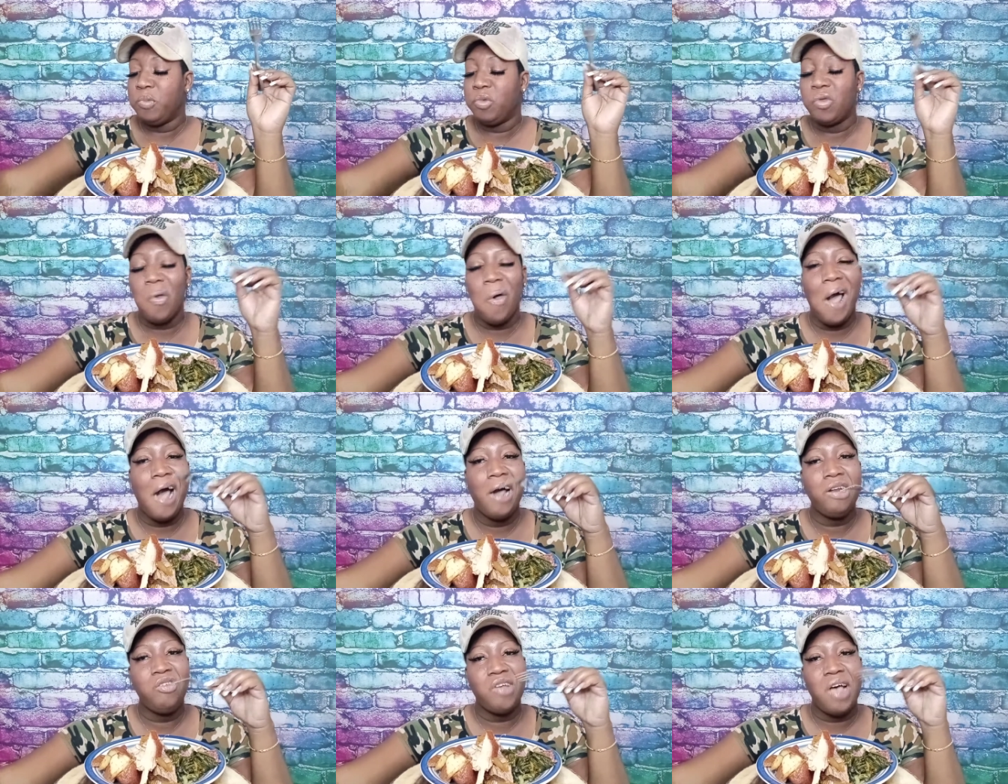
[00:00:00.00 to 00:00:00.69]
So
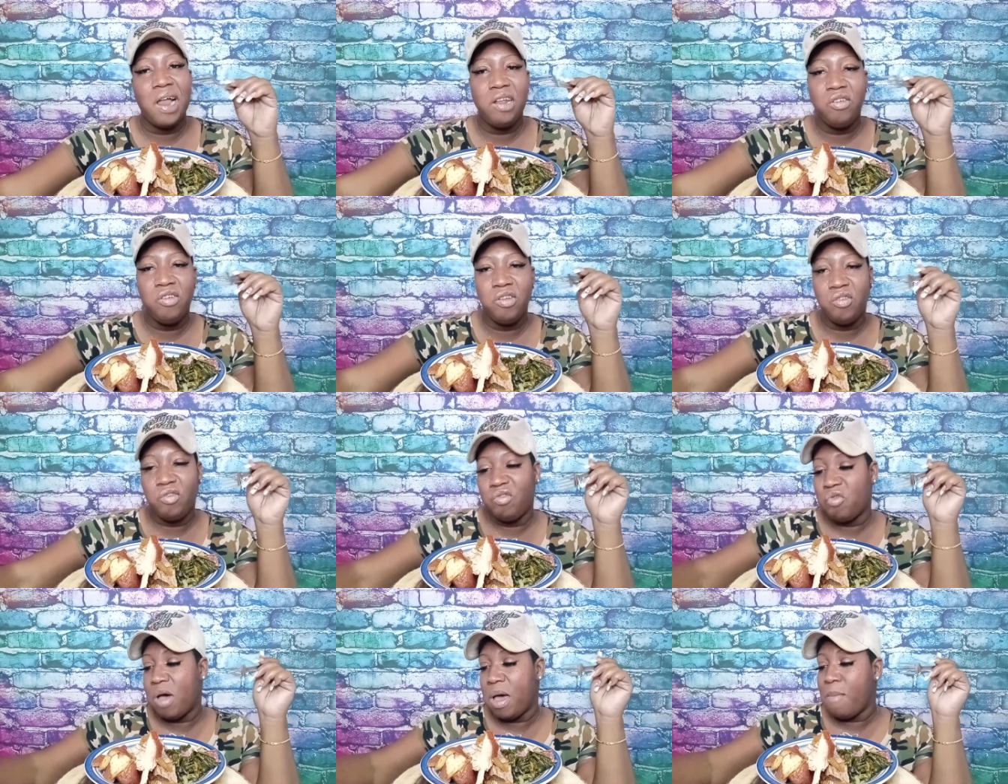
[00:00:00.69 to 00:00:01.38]
how did y'all
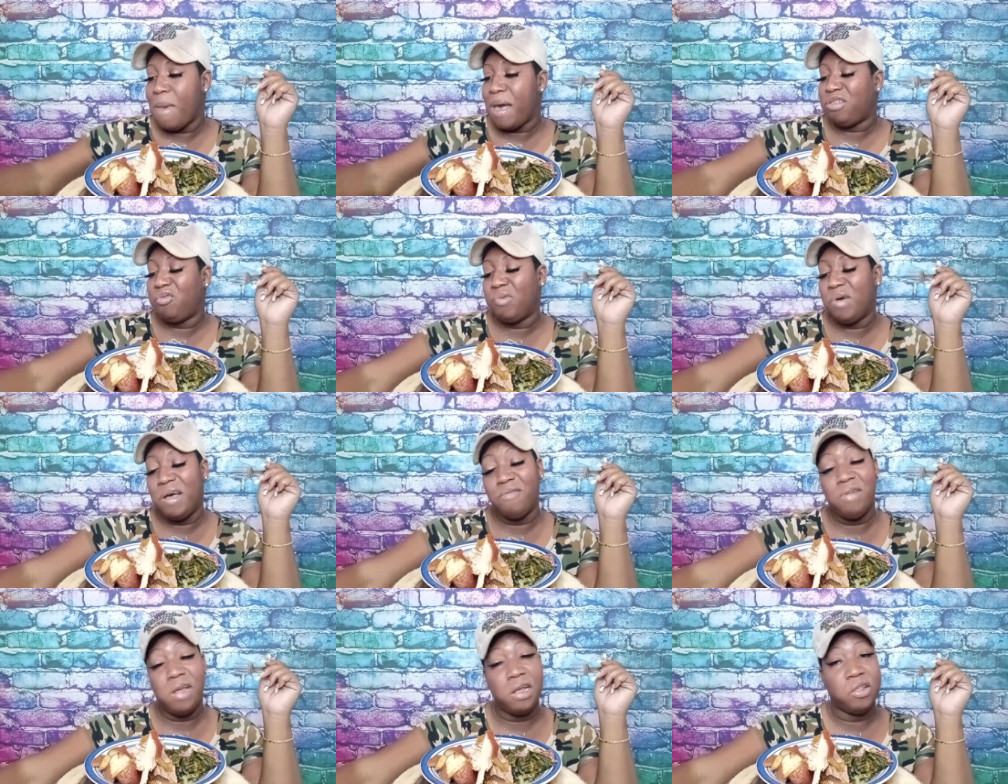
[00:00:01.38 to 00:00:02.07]
enjoy my
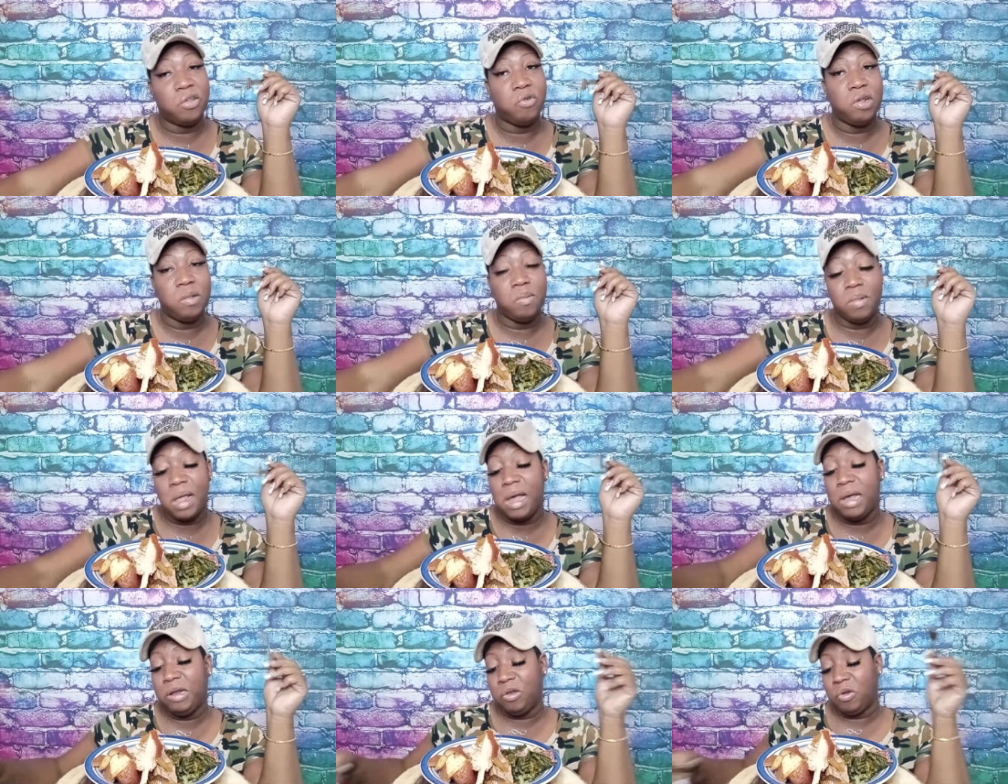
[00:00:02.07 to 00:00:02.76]
12 days of
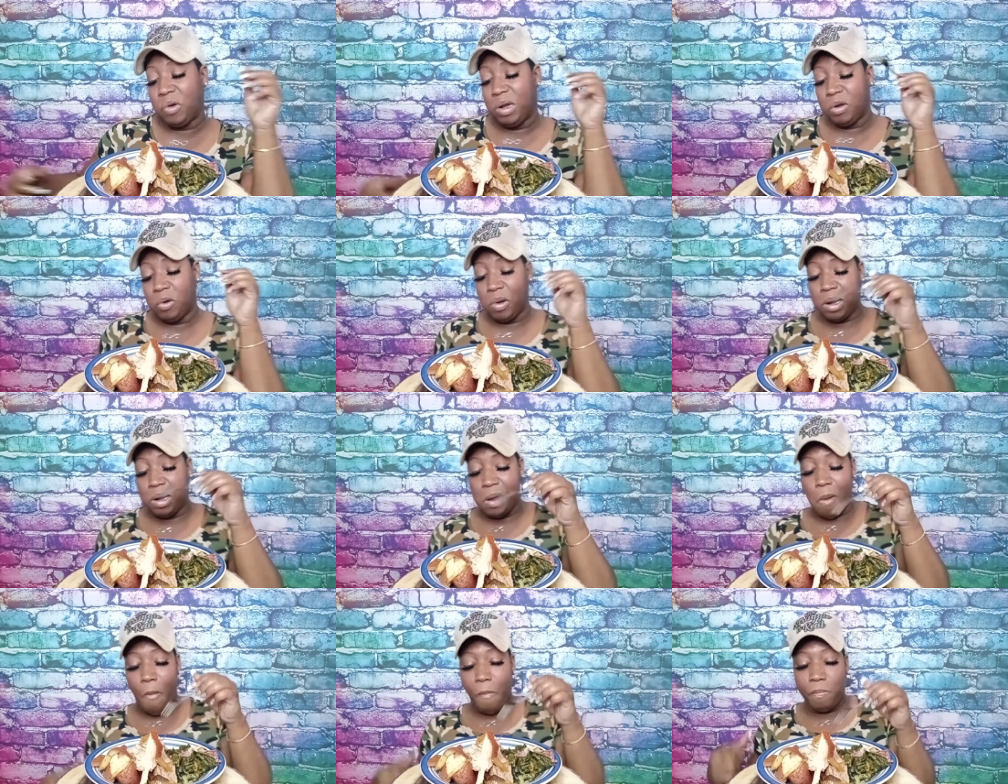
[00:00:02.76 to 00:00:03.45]
Christmas? I enjoy
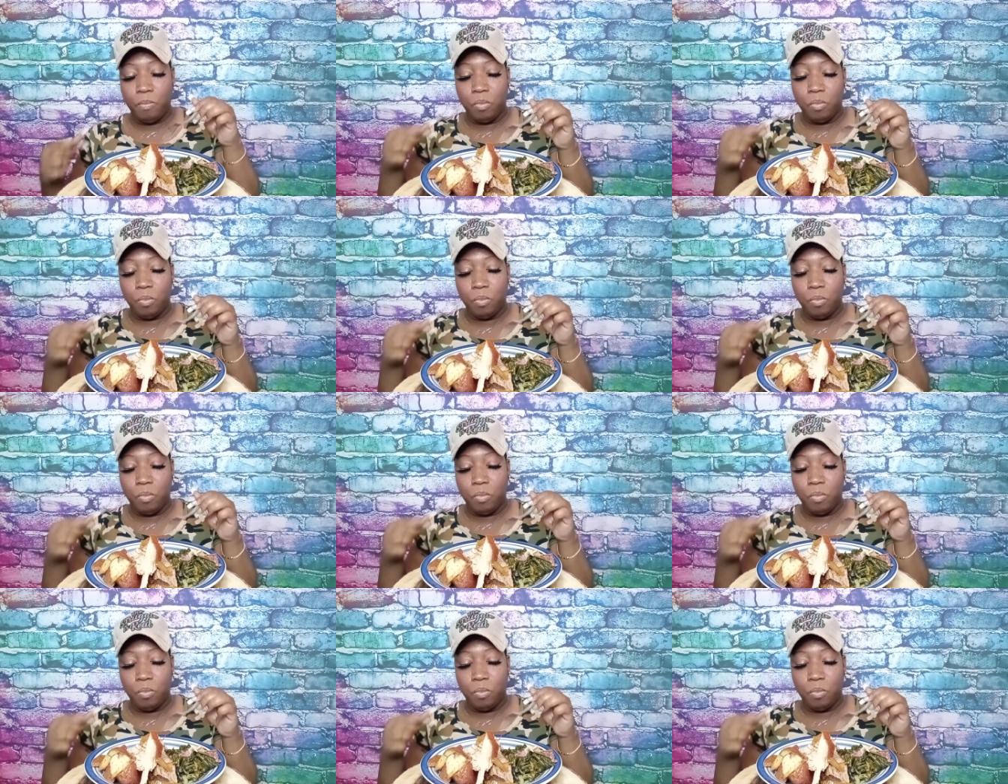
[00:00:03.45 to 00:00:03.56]
doing it.